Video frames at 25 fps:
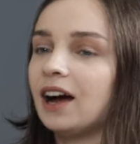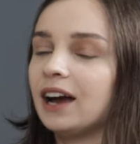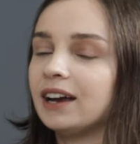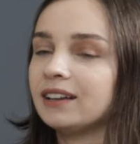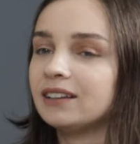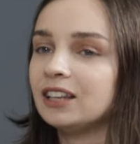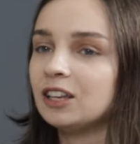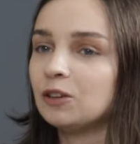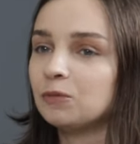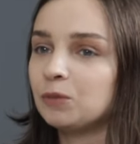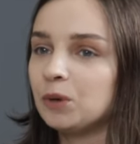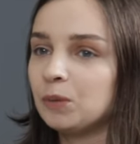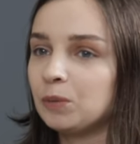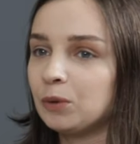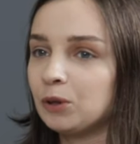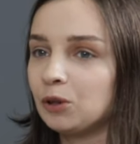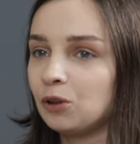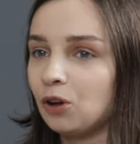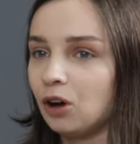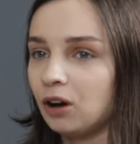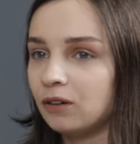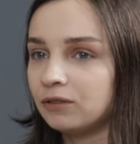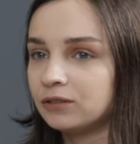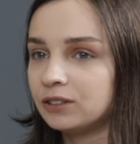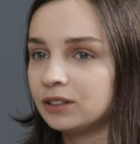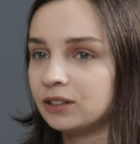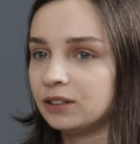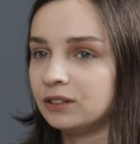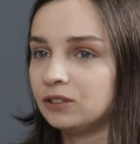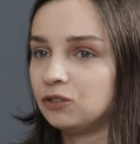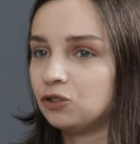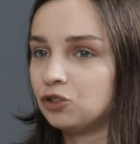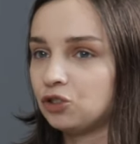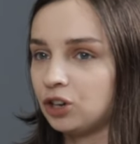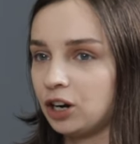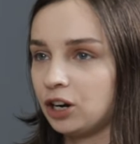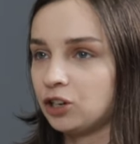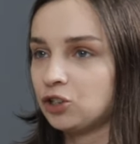I think people
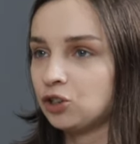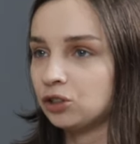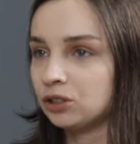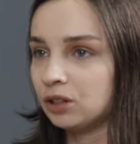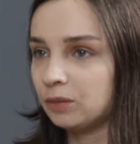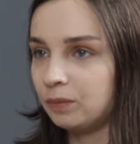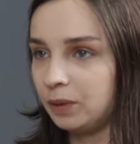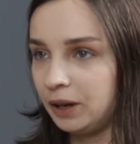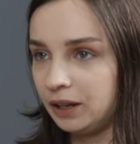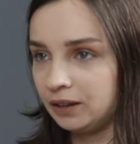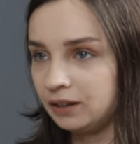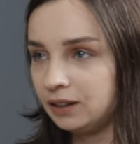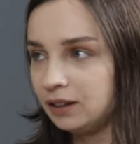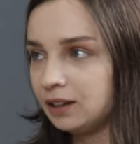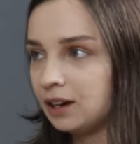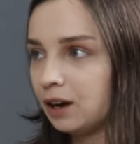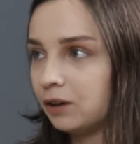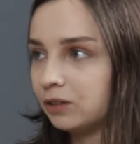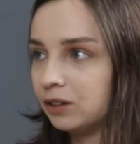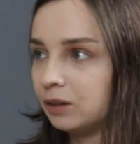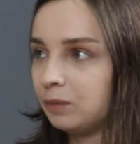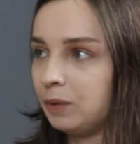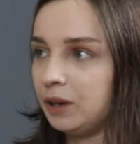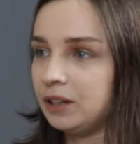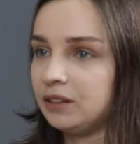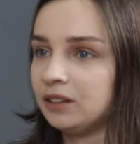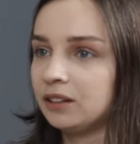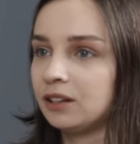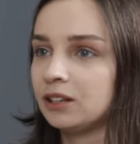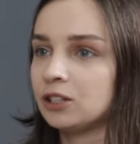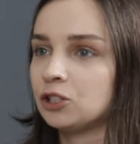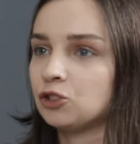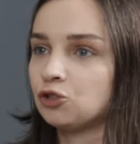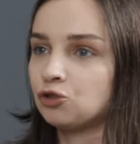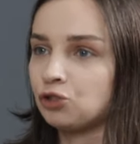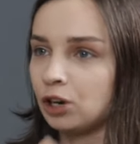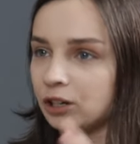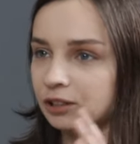often trash on debating, how debating
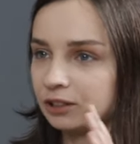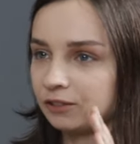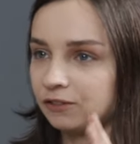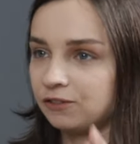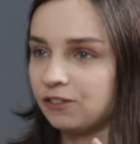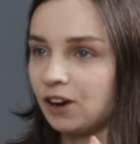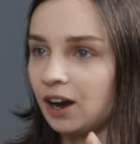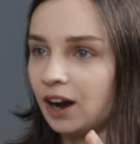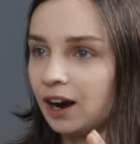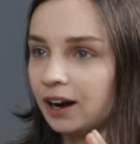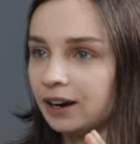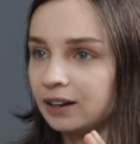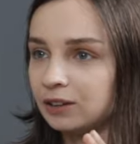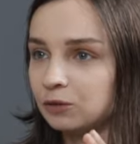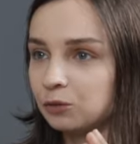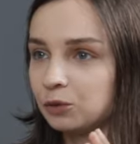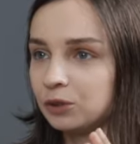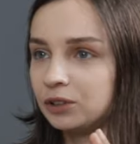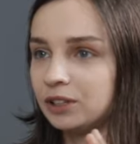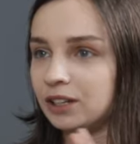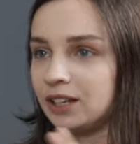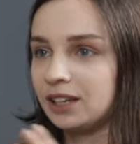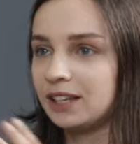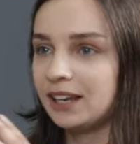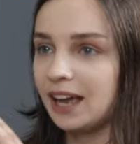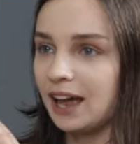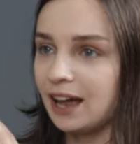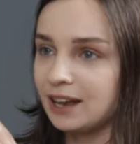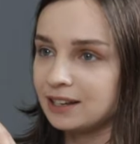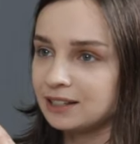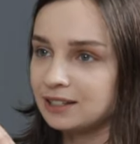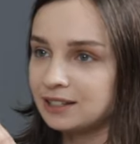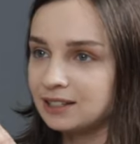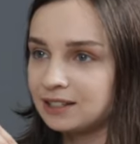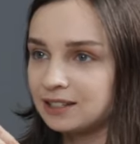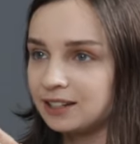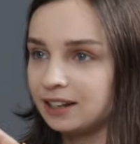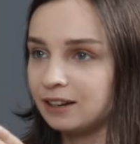is stratified within
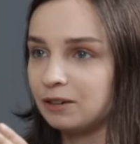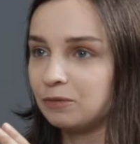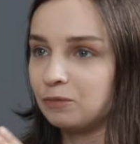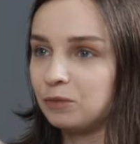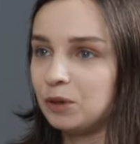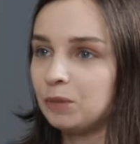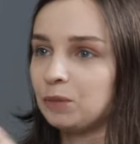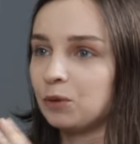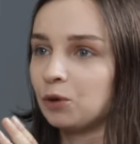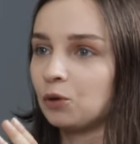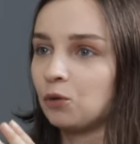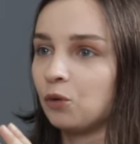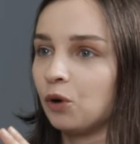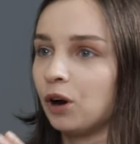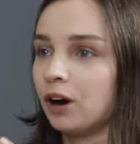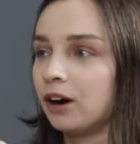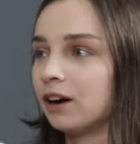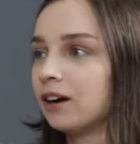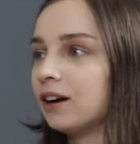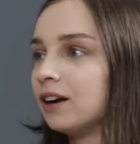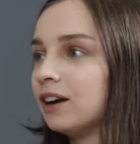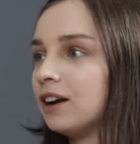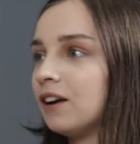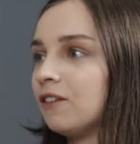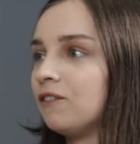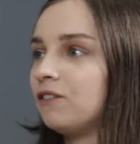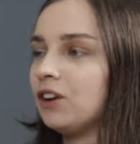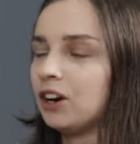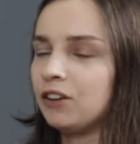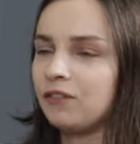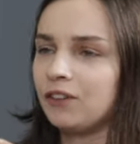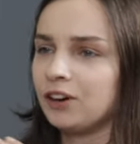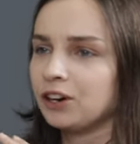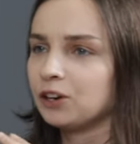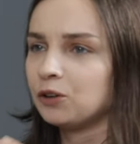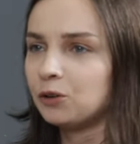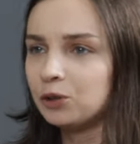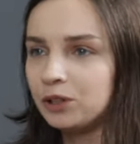castes, and people who are very,
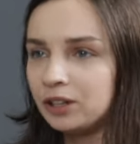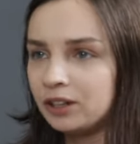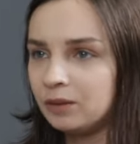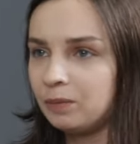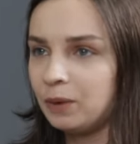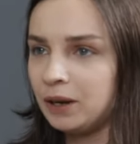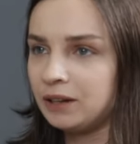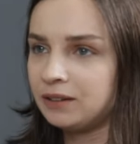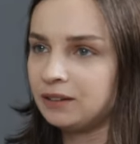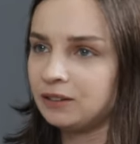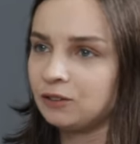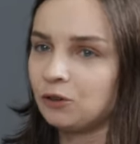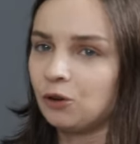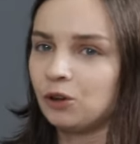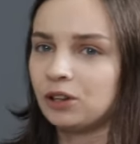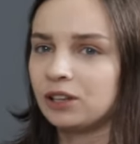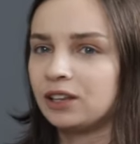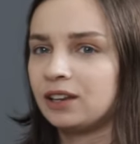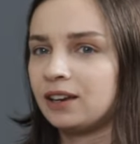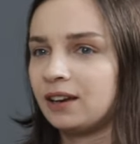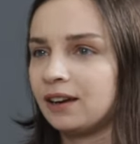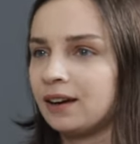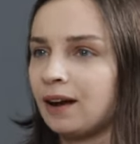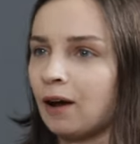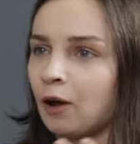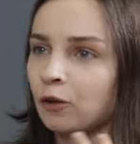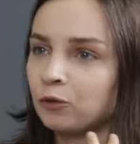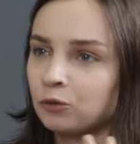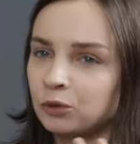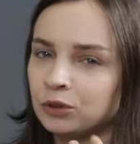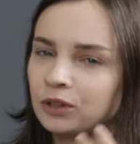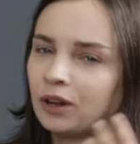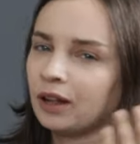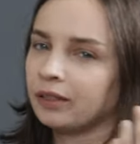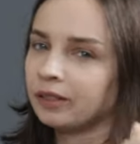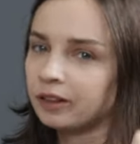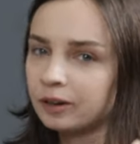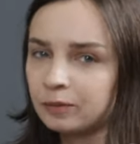very good at debating only hang out
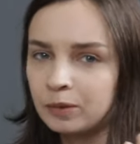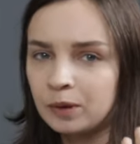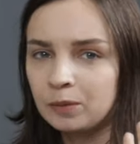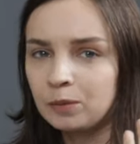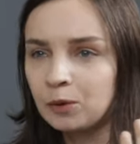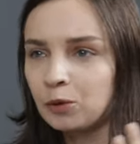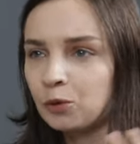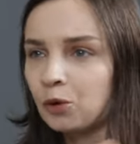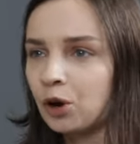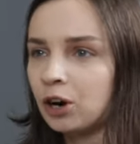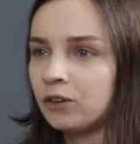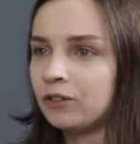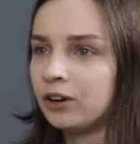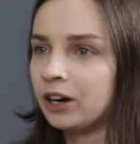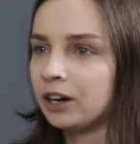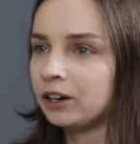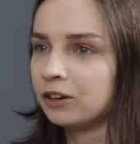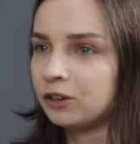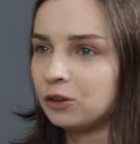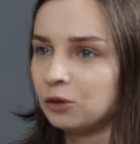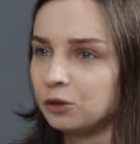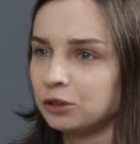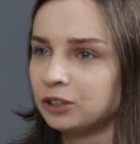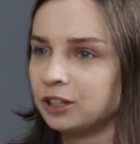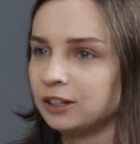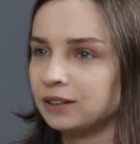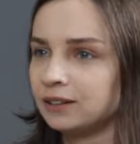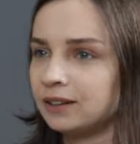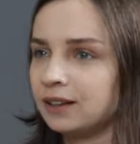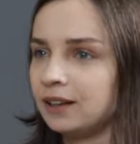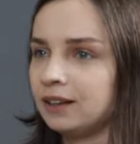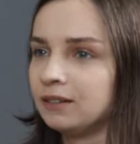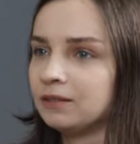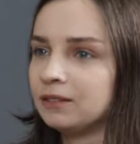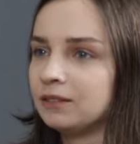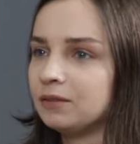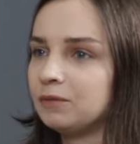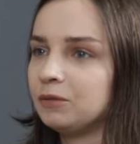with other people who are very good, and
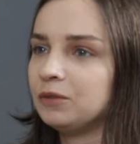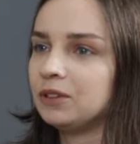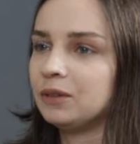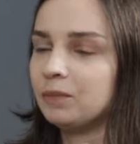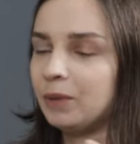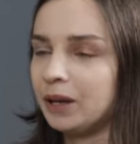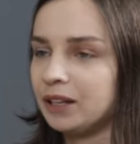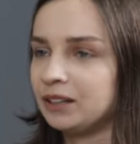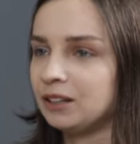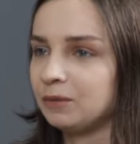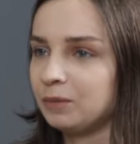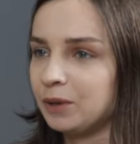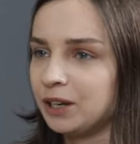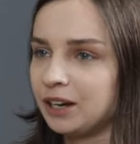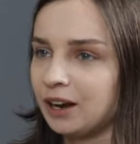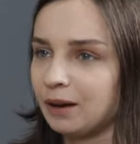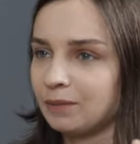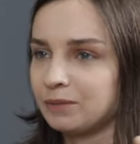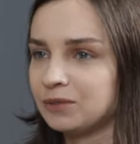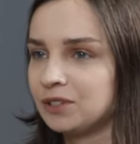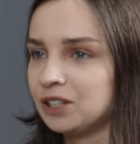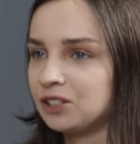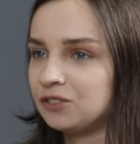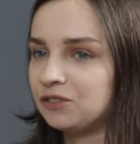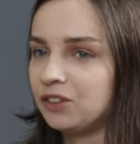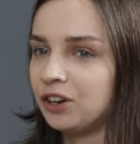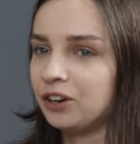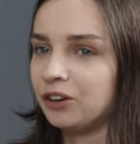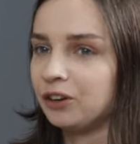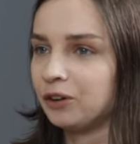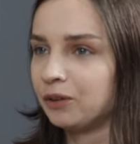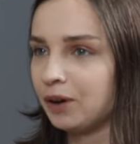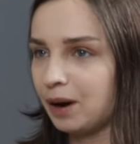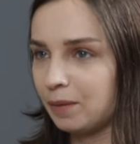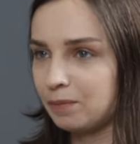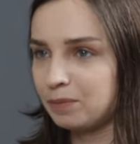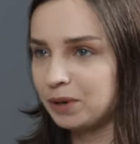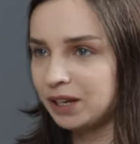then debating becomes this very
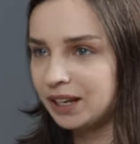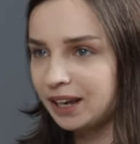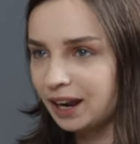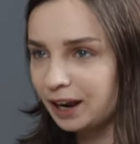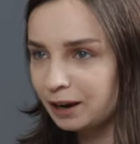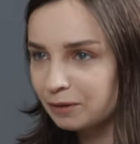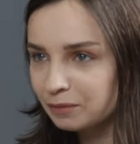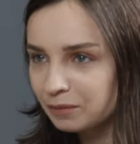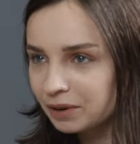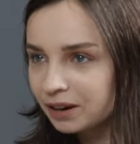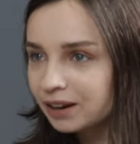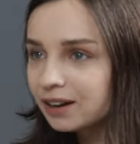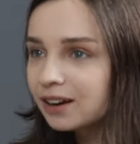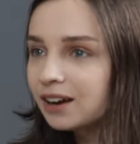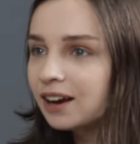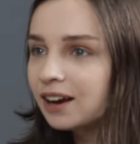rappy game.